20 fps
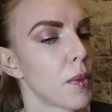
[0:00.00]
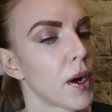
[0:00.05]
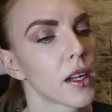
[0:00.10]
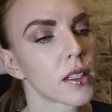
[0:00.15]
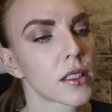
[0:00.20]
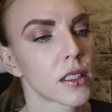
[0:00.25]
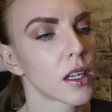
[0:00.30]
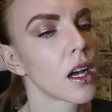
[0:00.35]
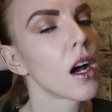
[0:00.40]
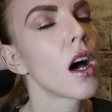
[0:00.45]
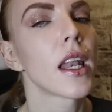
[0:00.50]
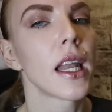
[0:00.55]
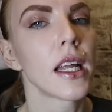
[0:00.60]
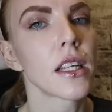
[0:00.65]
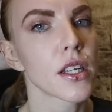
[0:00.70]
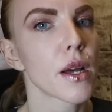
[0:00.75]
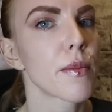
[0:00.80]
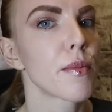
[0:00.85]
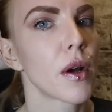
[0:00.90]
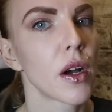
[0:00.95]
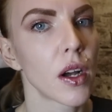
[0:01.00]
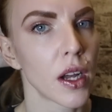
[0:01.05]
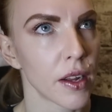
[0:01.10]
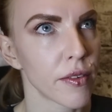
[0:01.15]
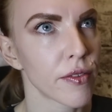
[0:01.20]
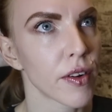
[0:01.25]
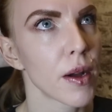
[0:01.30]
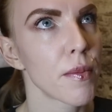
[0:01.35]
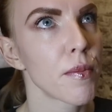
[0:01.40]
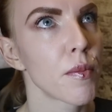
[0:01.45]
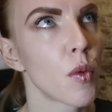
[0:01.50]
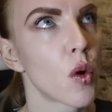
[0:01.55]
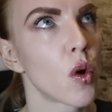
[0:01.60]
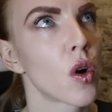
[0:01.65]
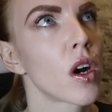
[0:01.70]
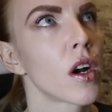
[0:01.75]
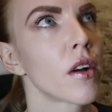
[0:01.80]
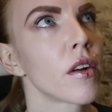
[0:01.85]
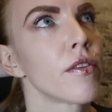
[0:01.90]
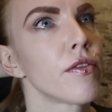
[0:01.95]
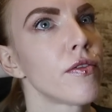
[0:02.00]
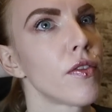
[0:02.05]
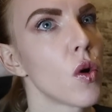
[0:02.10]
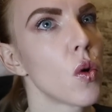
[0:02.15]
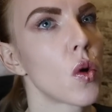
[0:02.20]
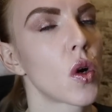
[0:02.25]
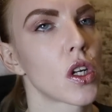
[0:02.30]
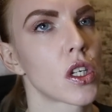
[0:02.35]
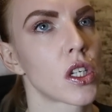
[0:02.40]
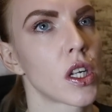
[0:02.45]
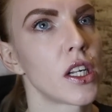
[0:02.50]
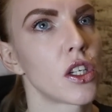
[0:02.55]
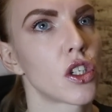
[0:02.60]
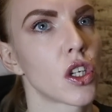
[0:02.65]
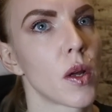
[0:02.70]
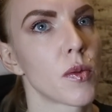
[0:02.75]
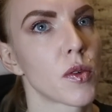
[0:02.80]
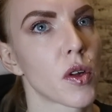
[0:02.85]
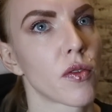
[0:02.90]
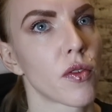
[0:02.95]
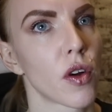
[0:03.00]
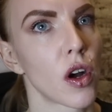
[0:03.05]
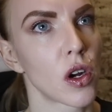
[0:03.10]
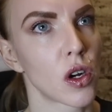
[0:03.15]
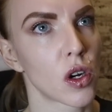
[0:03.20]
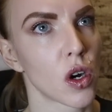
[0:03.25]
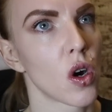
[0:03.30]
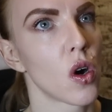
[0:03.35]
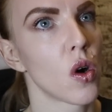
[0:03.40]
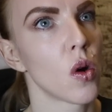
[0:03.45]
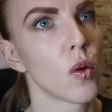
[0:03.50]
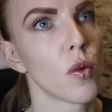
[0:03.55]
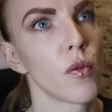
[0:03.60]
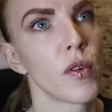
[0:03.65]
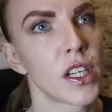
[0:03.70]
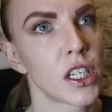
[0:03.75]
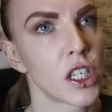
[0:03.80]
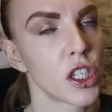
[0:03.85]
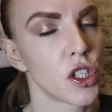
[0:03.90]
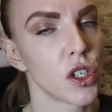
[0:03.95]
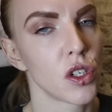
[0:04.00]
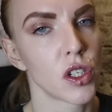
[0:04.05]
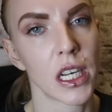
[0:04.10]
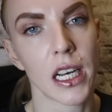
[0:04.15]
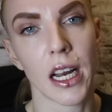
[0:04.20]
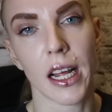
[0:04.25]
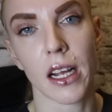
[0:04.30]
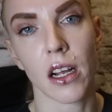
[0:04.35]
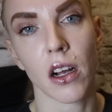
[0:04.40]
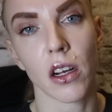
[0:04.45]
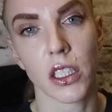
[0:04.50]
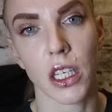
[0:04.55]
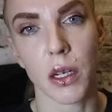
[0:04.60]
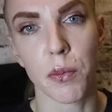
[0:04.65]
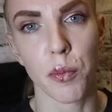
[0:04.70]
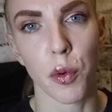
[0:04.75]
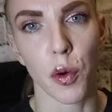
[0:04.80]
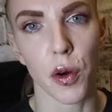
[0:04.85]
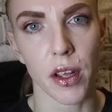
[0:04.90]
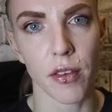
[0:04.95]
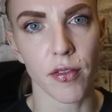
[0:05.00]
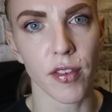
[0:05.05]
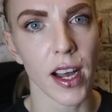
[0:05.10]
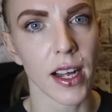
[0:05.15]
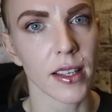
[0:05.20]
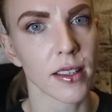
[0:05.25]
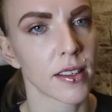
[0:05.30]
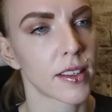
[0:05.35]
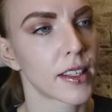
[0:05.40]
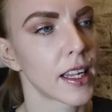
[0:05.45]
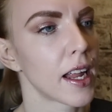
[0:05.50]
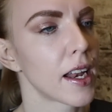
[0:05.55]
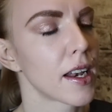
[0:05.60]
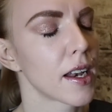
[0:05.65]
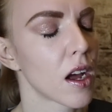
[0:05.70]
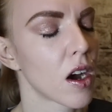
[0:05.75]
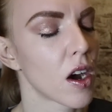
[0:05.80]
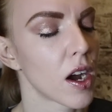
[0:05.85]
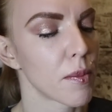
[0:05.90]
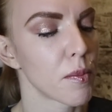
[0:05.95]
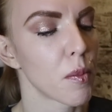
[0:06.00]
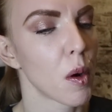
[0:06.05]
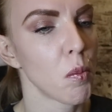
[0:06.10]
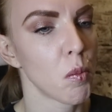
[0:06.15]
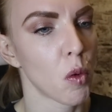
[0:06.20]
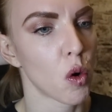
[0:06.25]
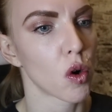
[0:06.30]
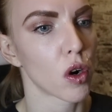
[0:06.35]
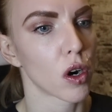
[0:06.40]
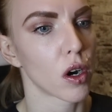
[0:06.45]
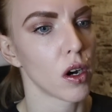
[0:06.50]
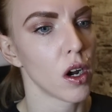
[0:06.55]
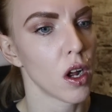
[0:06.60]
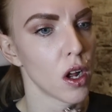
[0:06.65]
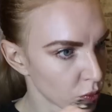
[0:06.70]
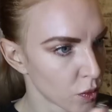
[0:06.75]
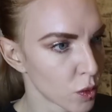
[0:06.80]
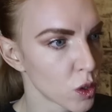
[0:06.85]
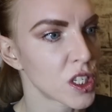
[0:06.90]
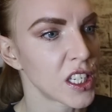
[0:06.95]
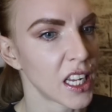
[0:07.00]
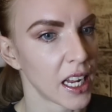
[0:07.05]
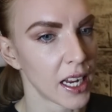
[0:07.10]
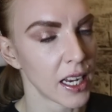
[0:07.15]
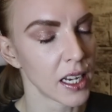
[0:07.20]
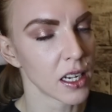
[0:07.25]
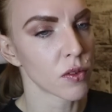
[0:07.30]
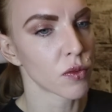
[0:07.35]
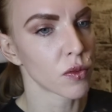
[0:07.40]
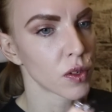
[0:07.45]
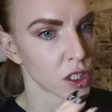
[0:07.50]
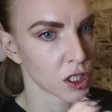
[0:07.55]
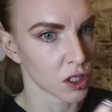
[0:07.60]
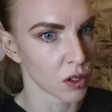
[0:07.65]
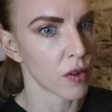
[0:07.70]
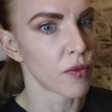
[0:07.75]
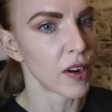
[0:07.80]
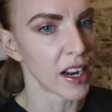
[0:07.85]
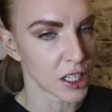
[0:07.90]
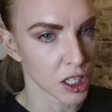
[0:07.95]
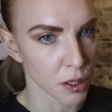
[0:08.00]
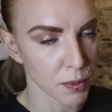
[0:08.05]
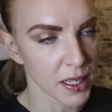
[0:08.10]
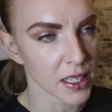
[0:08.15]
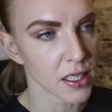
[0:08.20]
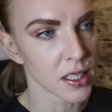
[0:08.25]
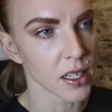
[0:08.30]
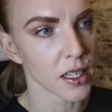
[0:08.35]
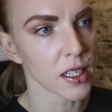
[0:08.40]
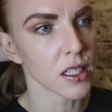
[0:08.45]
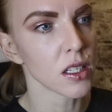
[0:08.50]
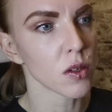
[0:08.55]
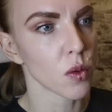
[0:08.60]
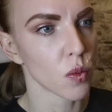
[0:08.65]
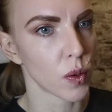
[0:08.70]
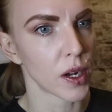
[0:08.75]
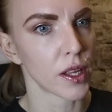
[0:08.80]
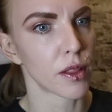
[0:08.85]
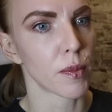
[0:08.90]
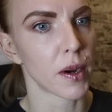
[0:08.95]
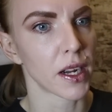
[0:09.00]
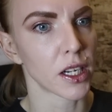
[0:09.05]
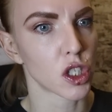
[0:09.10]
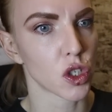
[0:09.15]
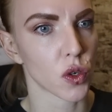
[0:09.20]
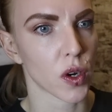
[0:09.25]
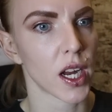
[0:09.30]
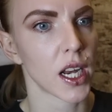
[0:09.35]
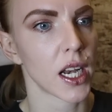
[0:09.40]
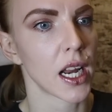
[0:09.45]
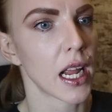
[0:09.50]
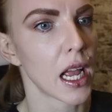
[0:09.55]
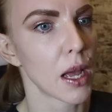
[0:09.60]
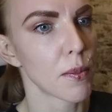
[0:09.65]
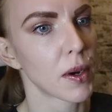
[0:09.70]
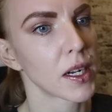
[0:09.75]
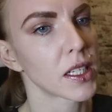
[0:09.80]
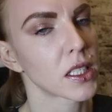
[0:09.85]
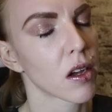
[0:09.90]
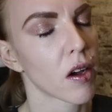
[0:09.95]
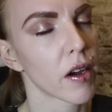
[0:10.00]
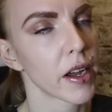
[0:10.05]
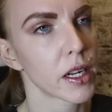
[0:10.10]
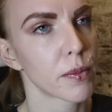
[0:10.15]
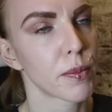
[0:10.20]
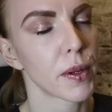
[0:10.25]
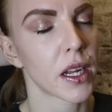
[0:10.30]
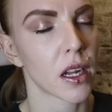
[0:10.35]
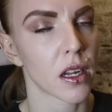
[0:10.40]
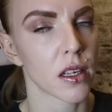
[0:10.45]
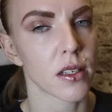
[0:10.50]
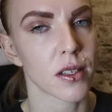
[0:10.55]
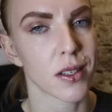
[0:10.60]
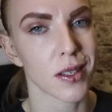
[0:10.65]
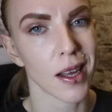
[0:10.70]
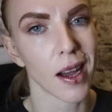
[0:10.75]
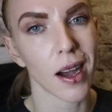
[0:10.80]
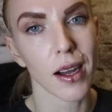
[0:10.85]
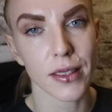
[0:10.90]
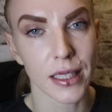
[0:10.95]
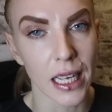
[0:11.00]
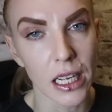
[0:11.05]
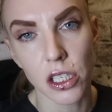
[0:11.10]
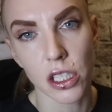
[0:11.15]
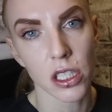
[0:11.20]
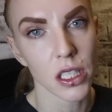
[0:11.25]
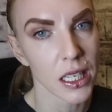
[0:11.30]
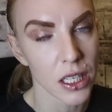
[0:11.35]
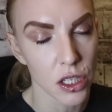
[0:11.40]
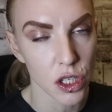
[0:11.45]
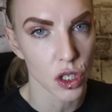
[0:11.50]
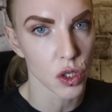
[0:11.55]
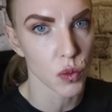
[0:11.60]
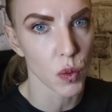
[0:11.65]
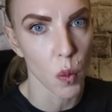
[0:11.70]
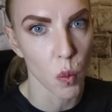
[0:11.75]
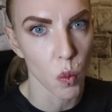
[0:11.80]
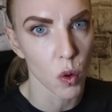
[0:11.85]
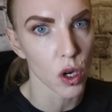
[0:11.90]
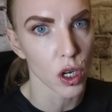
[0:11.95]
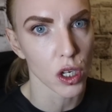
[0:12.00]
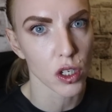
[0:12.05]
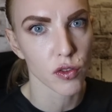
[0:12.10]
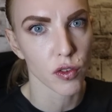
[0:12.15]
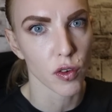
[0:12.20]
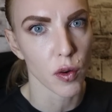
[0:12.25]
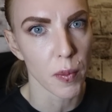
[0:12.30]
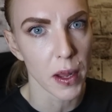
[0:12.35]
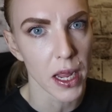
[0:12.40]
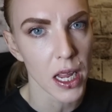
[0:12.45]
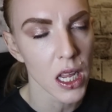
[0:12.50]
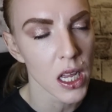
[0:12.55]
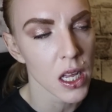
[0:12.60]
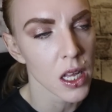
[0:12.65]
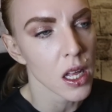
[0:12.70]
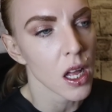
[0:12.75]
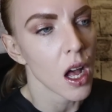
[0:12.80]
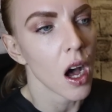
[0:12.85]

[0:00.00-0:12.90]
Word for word: But unless I'm, if I'm more focused in terms of a goal, which is usually like cutting body fat, then I'm more routine, re regimented with my training and my diet because that's it's just what works for me.